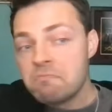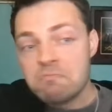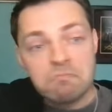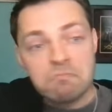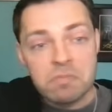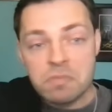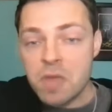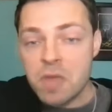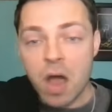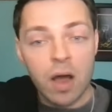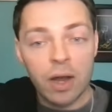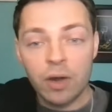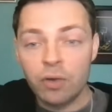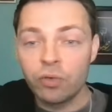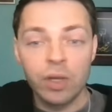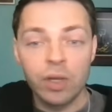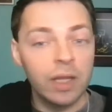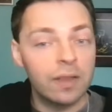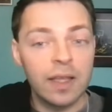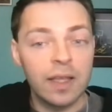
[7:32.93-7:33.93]
No, I don't
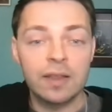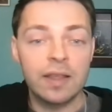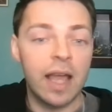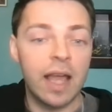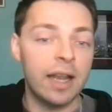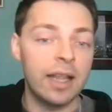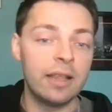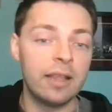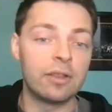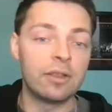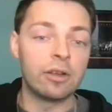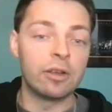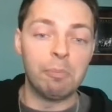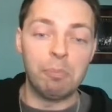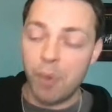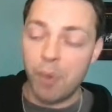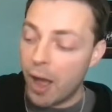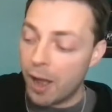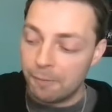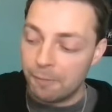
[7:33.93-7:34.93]
really think that either.
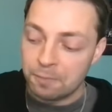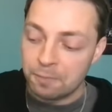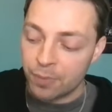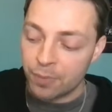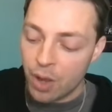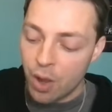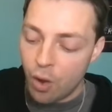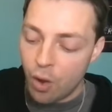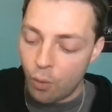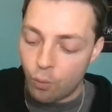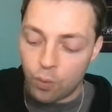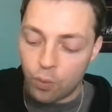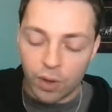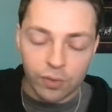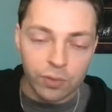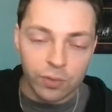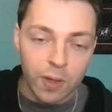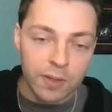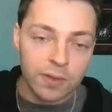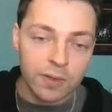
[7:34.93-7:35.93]
But would
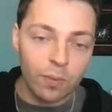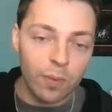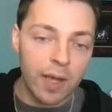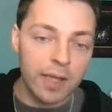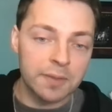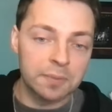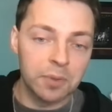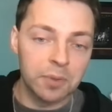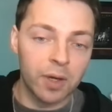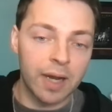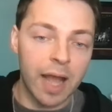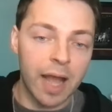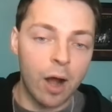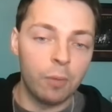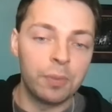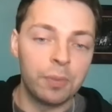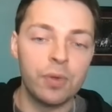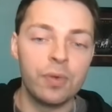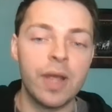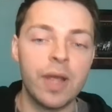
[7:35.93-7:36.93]
Russell Westbrook
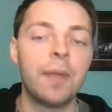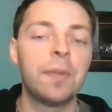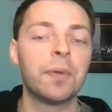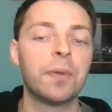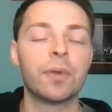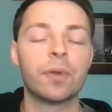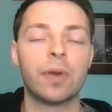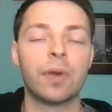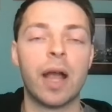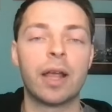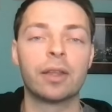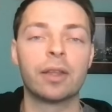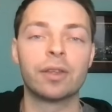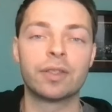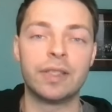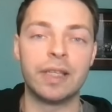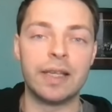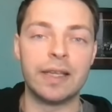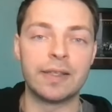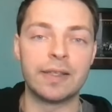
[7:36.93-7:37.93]
help you get through the regular
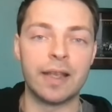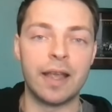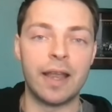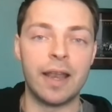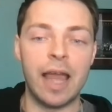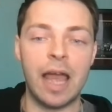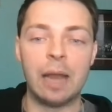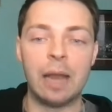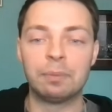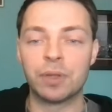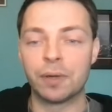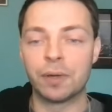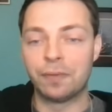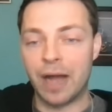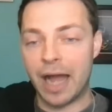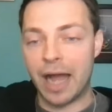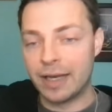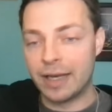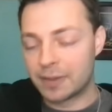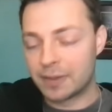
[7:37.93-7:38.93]
season and
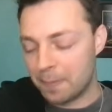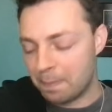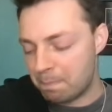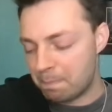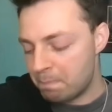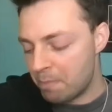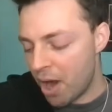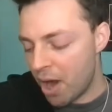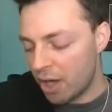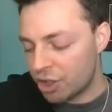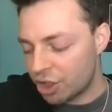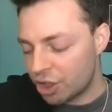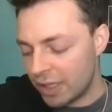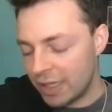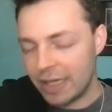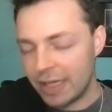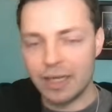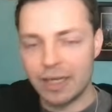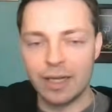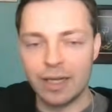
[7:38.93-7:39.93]
provide some much
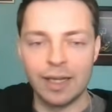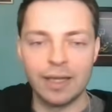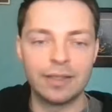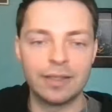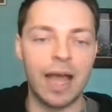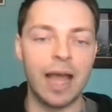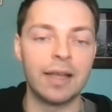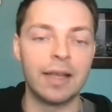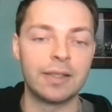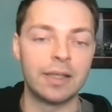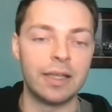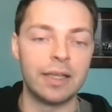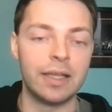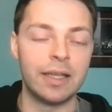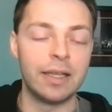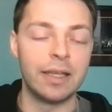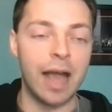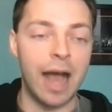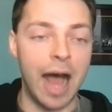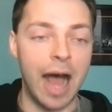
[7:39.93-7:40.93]
needed
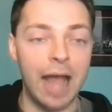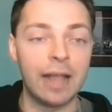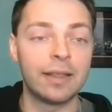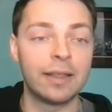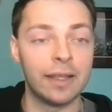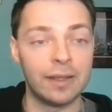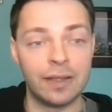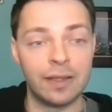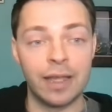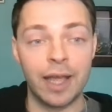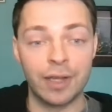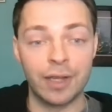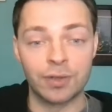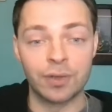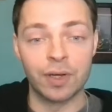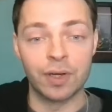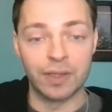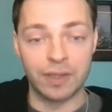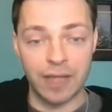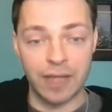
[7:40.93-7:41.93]
intensity? I think the
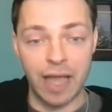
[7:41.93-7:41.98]
answer is